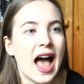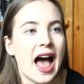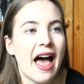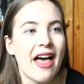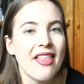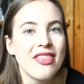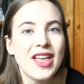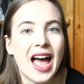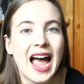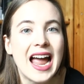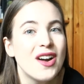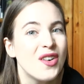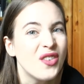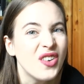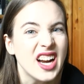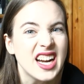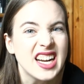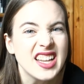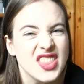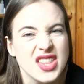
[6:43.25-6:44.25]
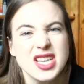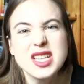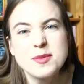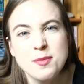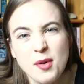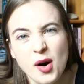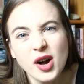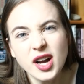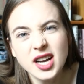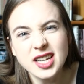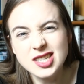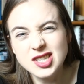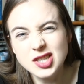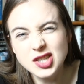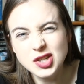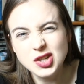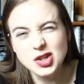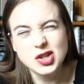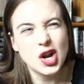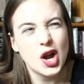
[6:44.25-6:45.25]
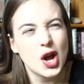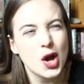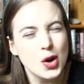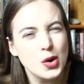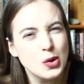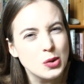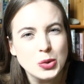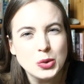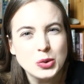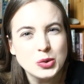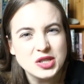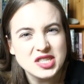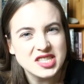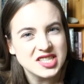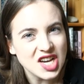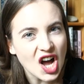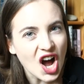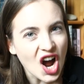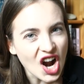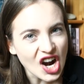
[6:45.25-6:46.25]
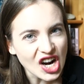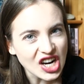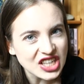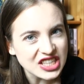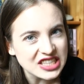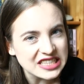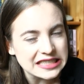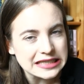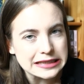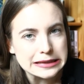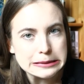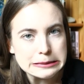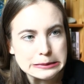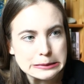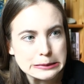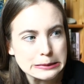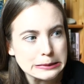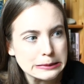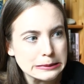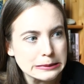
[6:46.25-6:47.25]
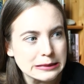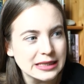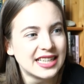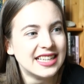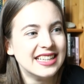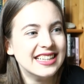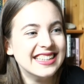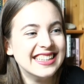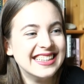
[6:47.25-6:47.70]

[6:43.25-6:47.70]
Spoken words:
and I rated this book 2 stars. Ooh.